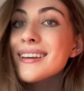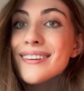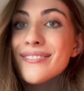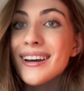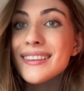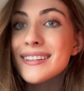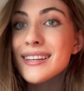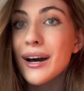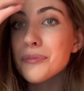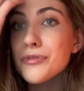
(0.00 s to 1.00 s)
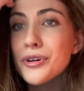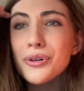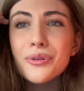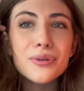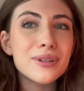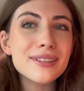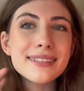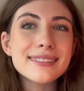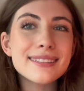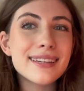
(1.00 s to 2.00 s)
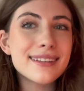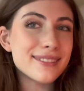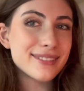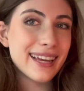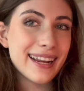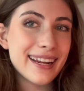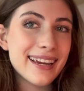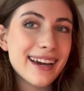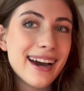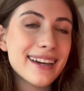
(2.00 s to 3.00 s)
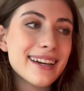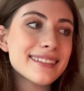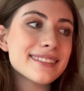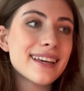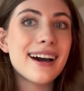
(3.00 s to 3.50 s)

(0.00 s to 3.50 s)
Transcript: can find this helpful or at least entertaining, I guess.